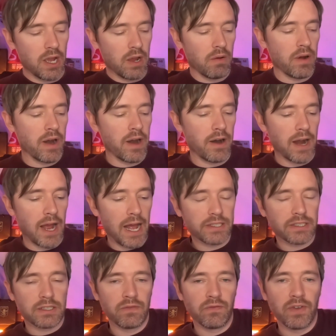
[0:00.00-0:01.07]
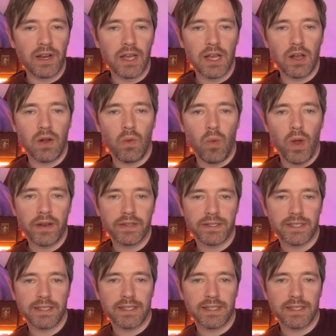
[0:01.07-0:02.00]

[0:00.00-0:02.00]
where Aston Villa went